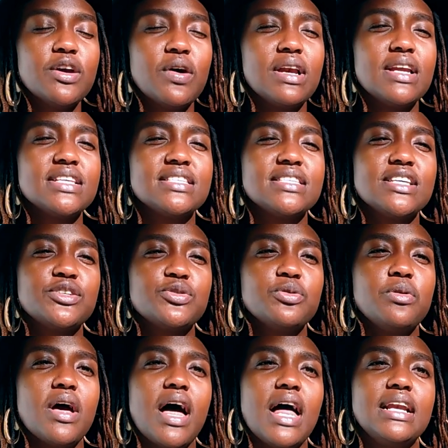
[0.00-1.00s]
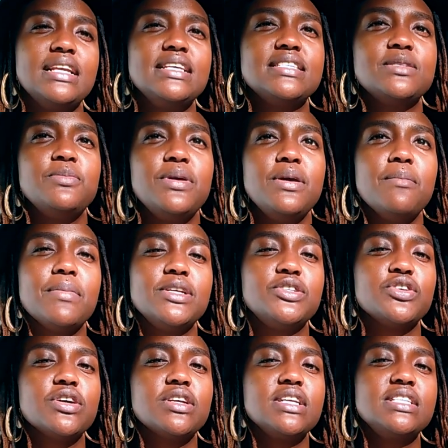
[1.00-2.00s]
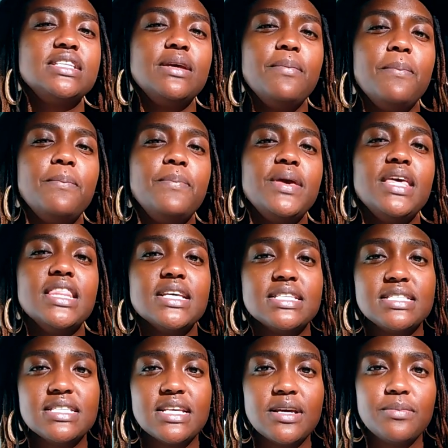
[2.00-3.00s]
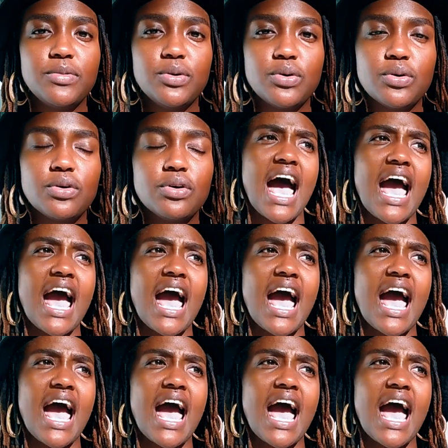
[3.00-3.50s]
or at least they should at least be majority be the same, you know.